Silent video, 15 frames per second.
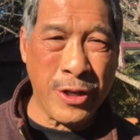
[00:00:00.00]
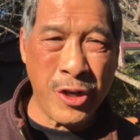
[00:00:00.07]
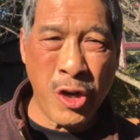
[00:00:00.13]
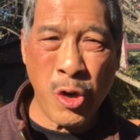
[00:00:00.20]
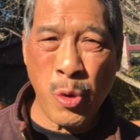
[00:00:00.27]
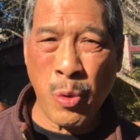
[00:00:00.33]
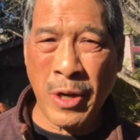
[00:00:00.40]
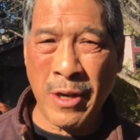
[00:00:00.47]

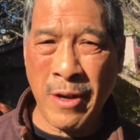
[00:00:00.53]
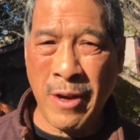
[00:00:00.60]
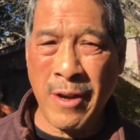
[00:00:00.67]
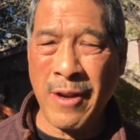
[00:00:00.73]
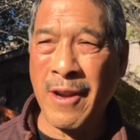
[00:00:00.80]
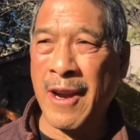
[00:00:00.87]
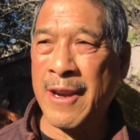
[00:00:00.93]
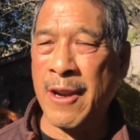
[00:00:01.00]
you and
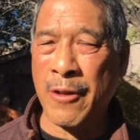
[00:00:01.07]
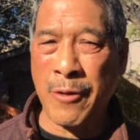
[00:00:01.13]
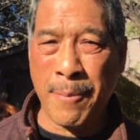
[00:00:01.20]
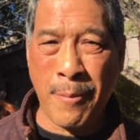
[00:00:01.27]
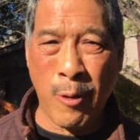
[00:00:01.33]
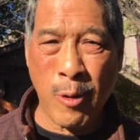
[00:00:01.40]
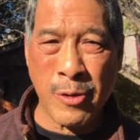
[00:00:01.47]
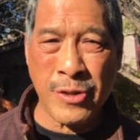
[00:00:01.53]
another
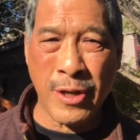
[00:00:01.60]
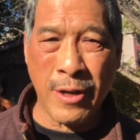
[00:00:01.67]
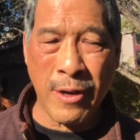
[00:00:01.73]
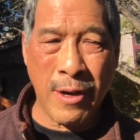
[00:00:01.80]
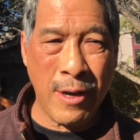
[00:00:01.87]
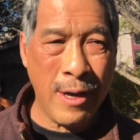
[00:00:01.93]
person,